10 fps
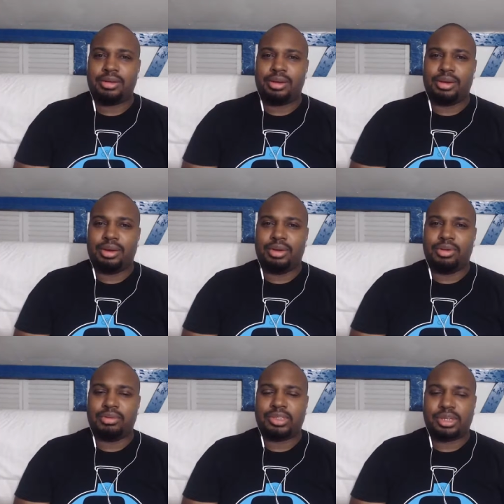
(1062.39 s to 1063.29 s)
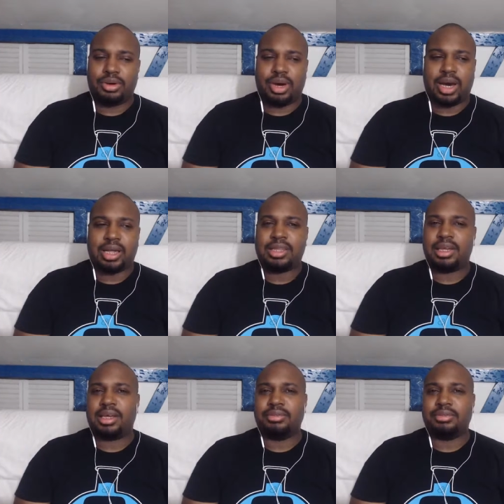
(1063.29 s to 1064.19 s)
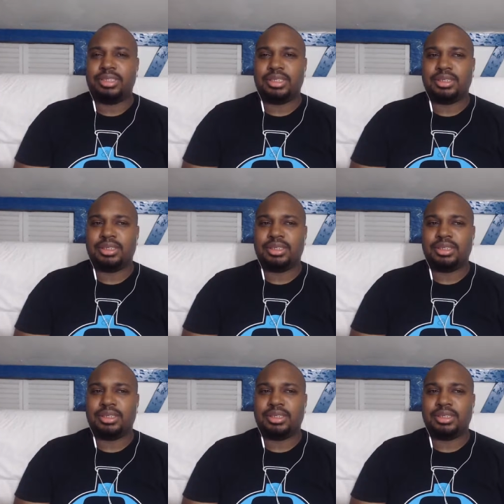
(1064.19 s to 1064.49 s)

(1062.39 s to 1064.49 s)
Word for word: You know, so I, I think it was